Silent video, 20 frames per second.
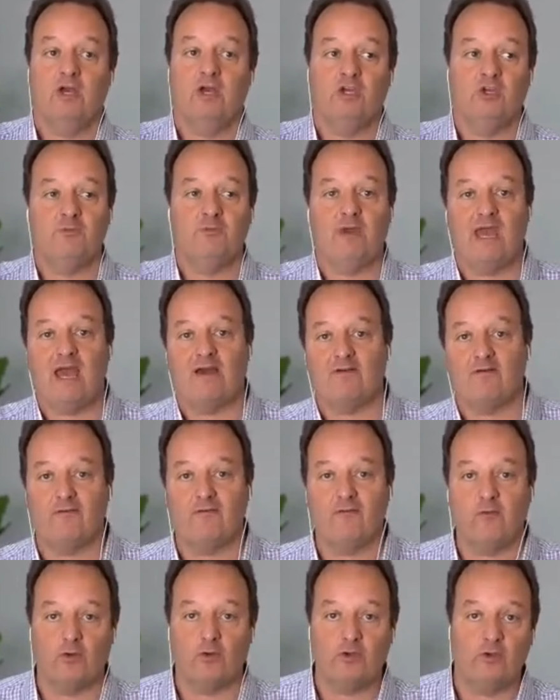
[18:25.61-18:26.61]
You may have a
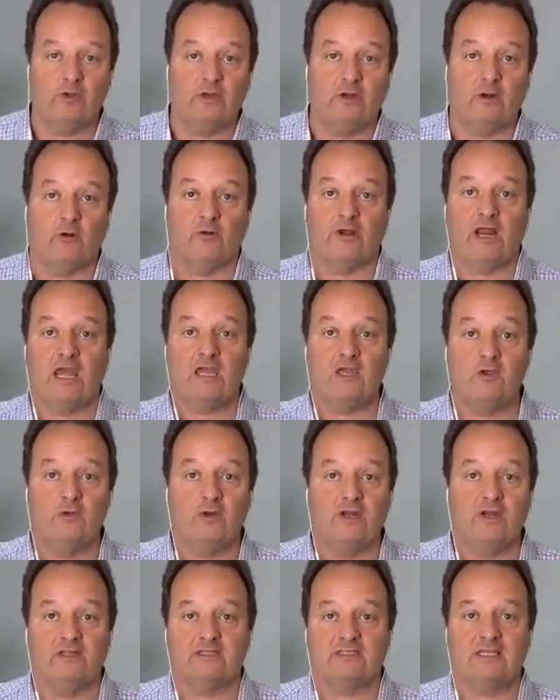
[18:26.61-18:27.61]
4-unit or an
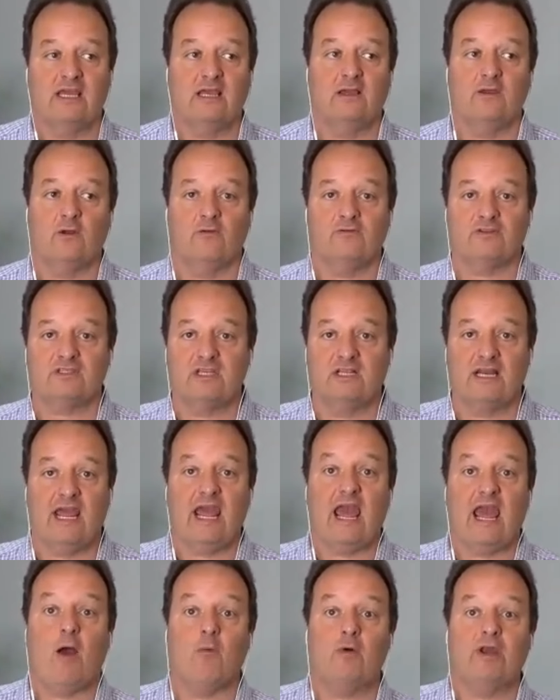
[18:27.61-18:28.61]
8-unit and saying all of a sudden,
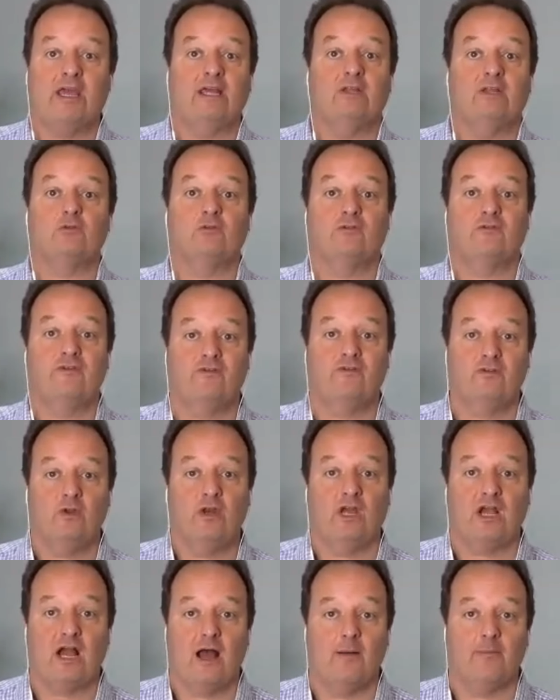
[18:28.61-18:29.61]
hey, I want to get into a
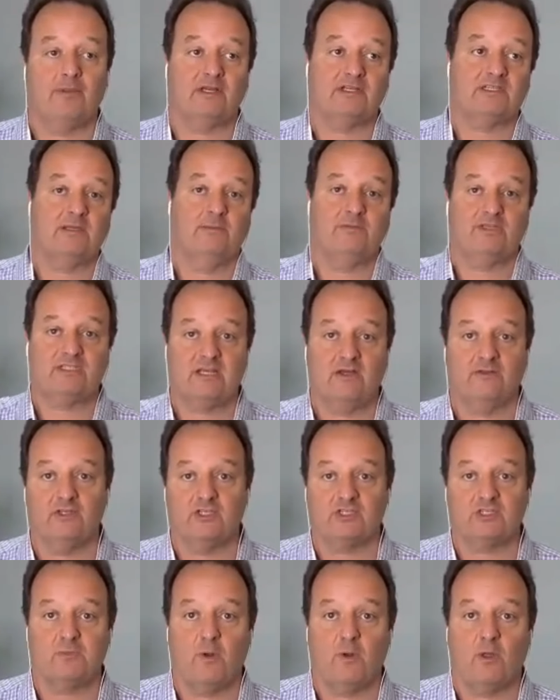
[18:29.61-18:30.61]
50-unit complex. Let me sell
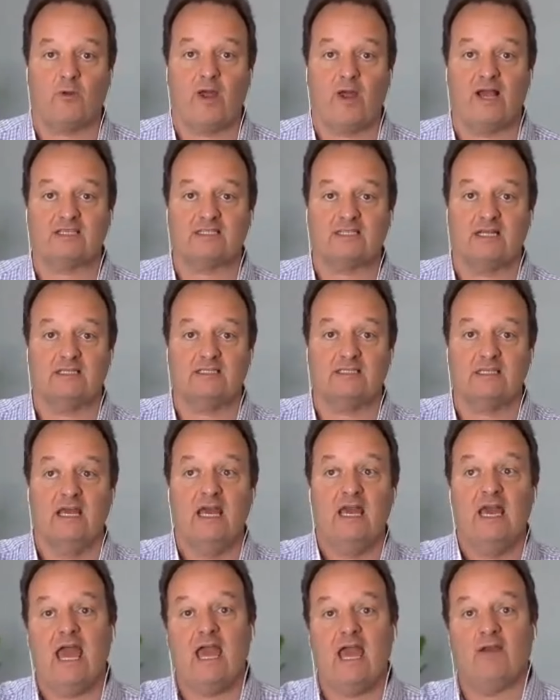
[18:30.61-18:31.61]
these smaller assets
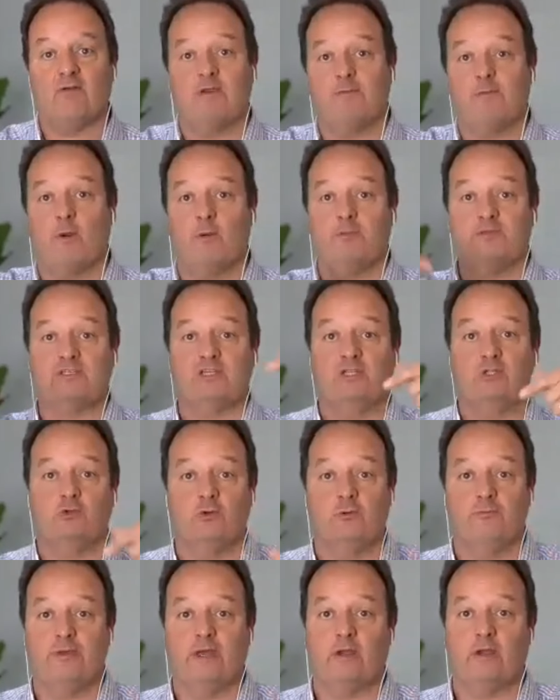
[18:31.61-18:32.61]
and repurpose it into
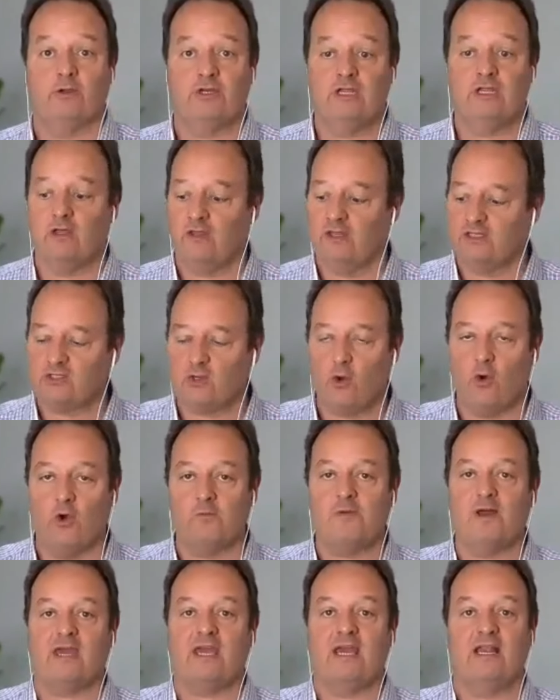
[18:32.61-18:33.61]
a bigger deal. It's all
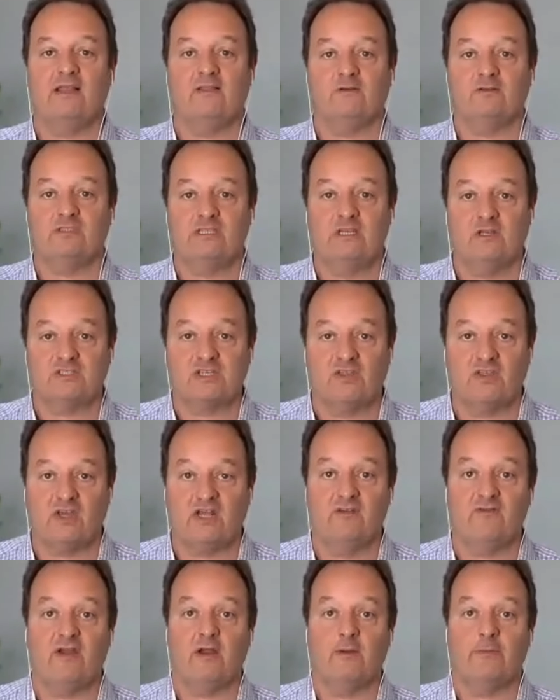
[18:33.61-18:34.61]
about getting those deals on the
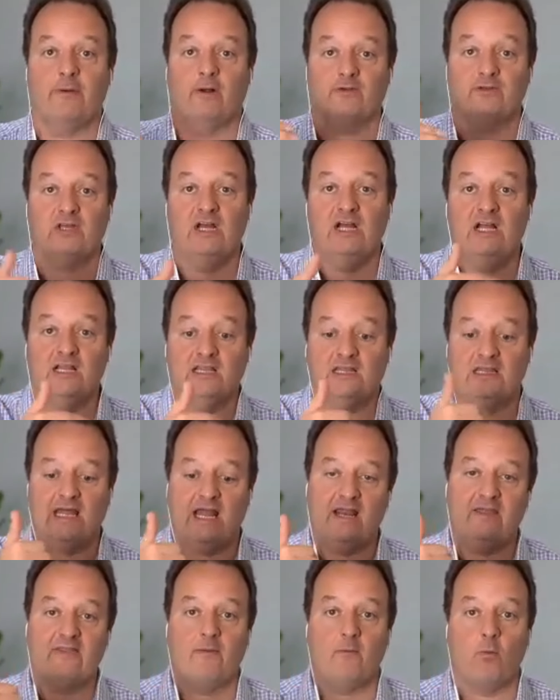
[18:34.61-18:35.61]
conveyor belt,
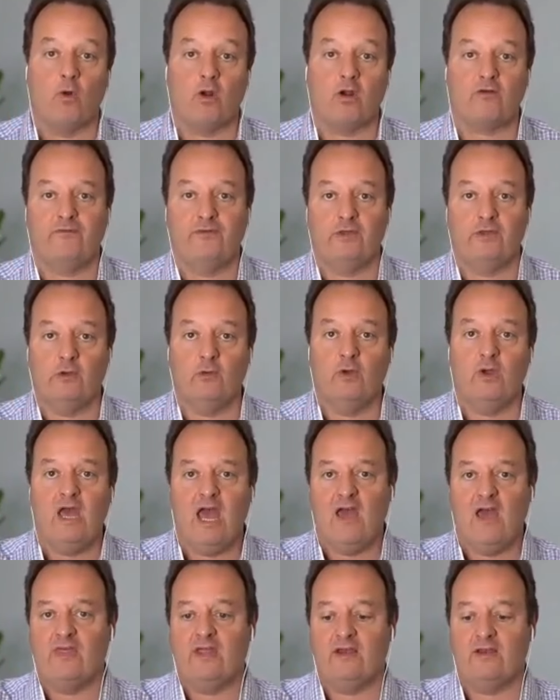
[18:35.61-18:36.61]
letting them work for you.
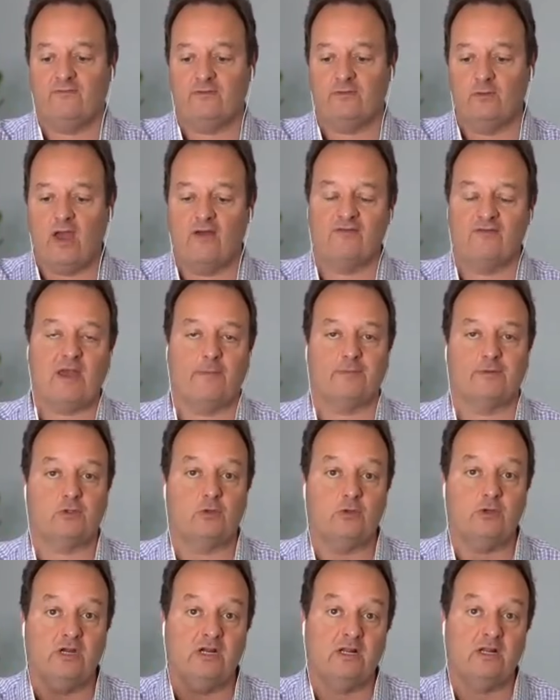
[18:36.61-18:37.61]
And then if you have the
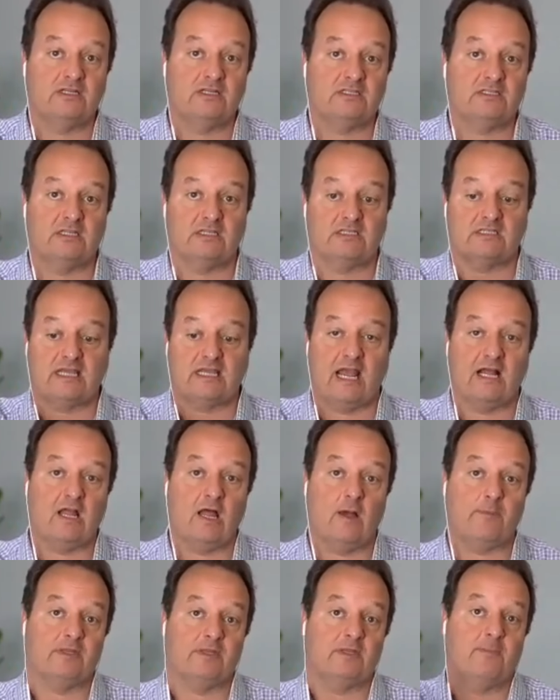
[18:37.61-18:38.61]
opportunities to scale
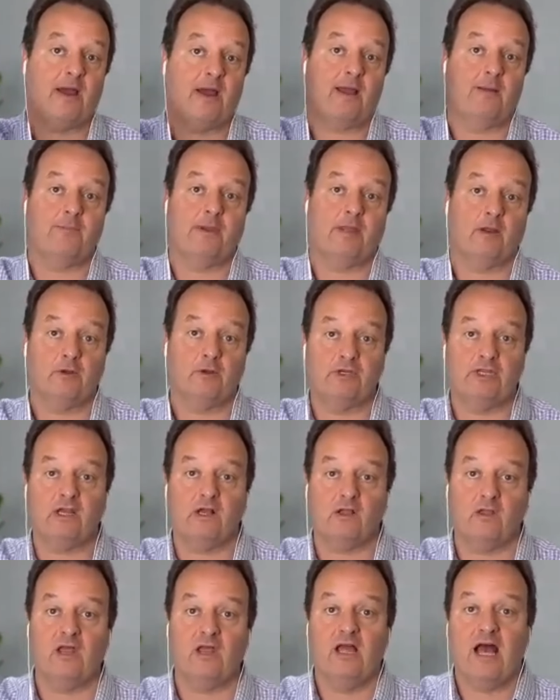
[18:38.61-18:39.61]
up and to buy a bigger
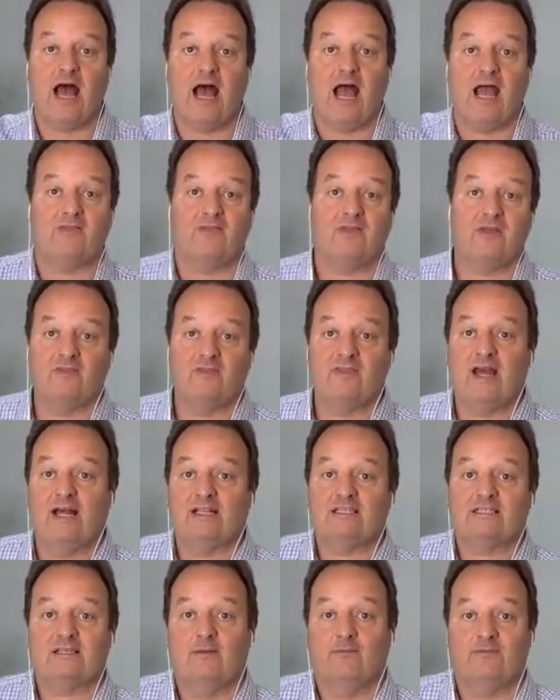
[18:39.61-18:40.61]
deal, I think
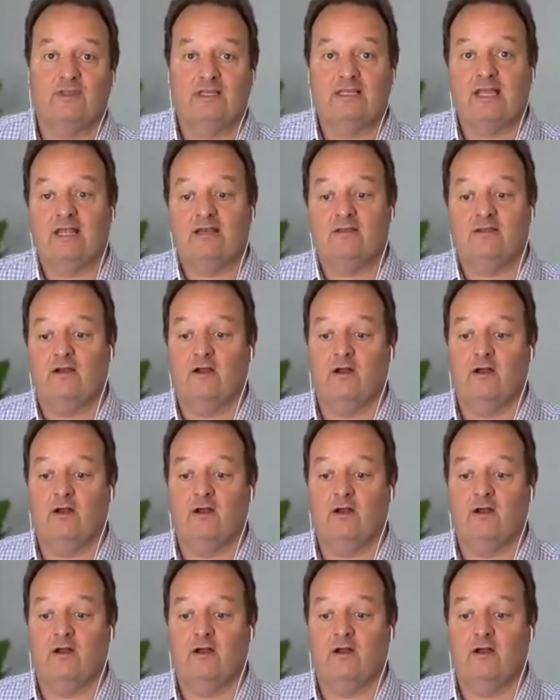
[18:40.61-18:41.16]
that's something that,